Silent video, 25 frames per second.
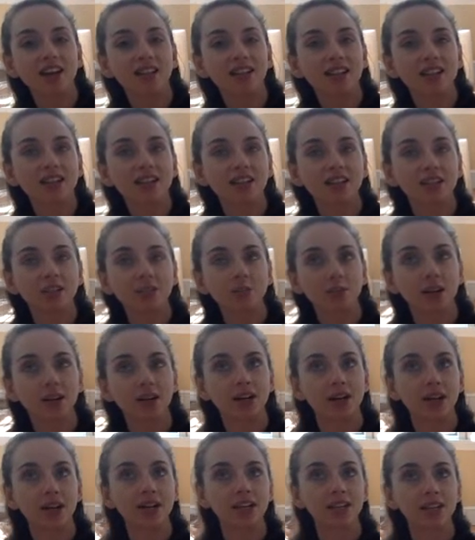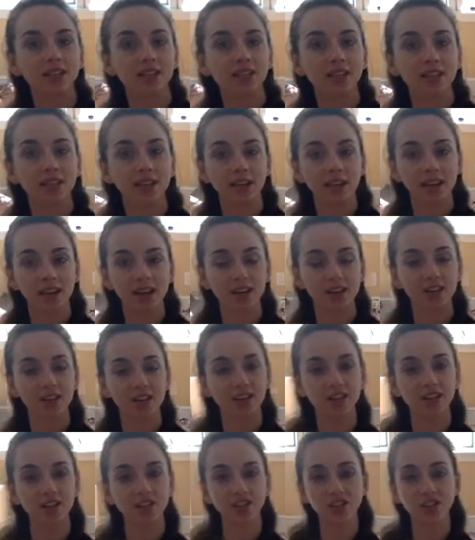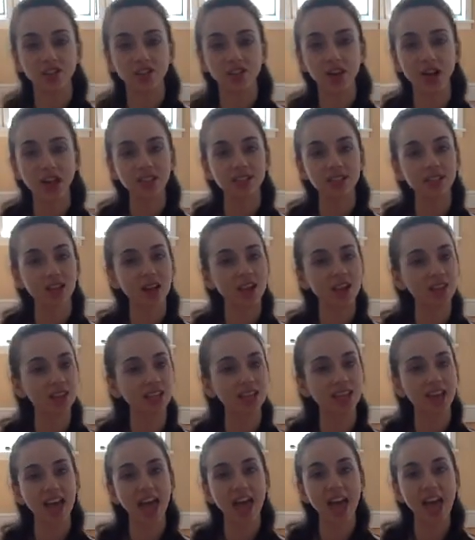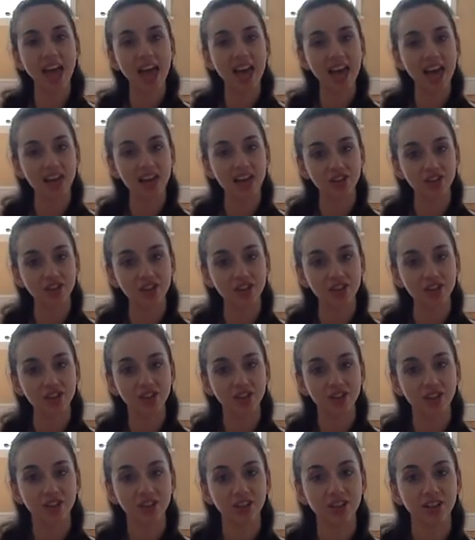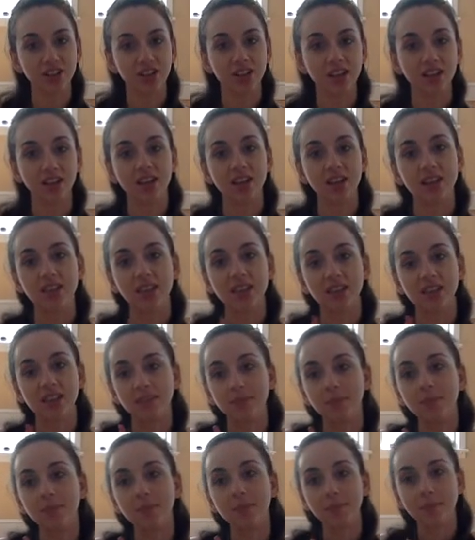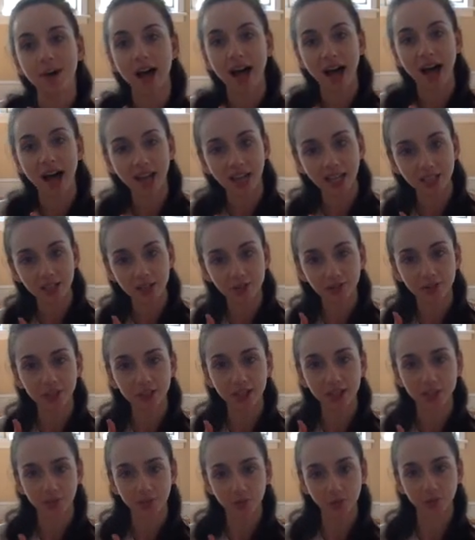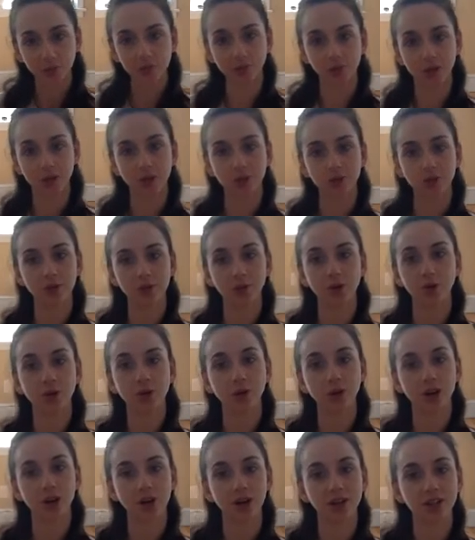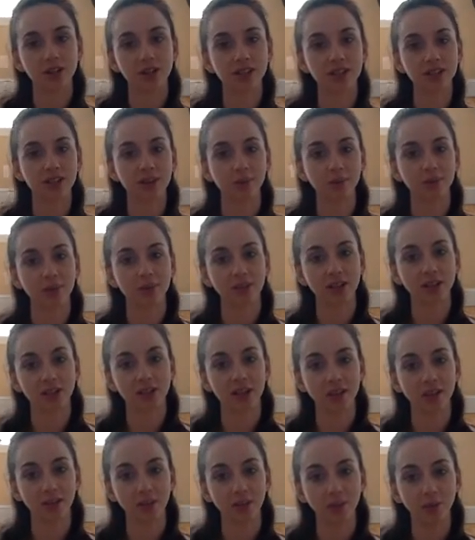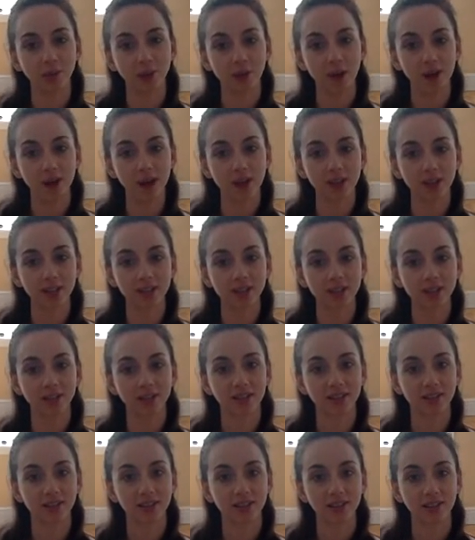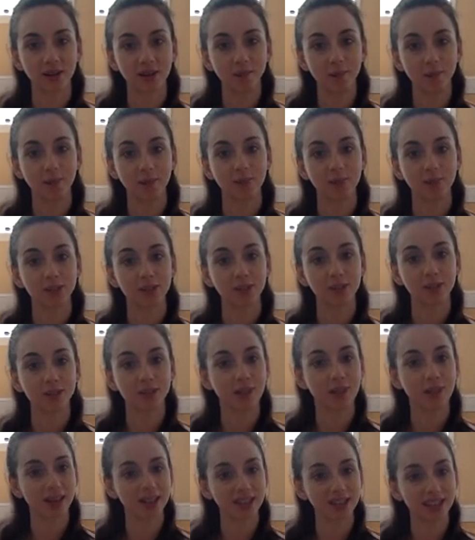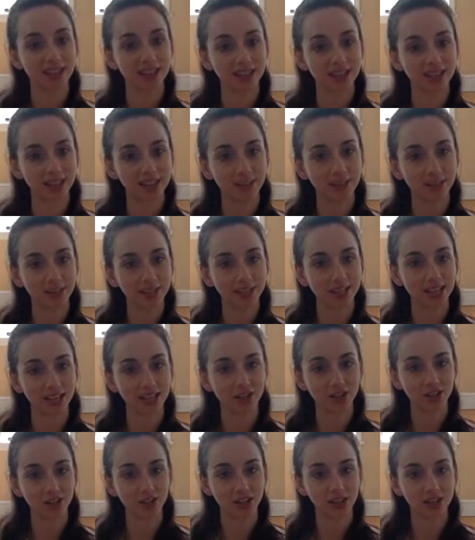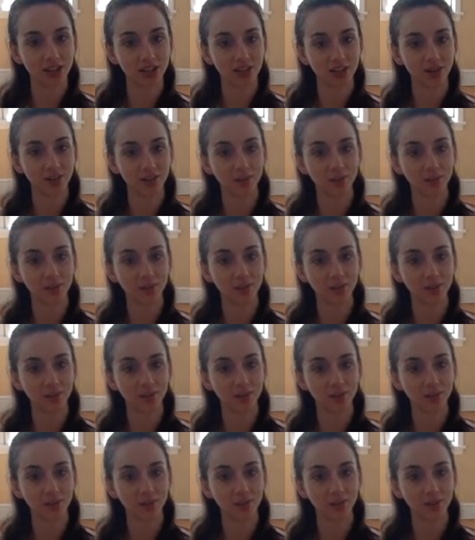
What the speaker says: an experience here that's just on the edge, that's mindfully moving you towards something that you want, but respecting the limitations that are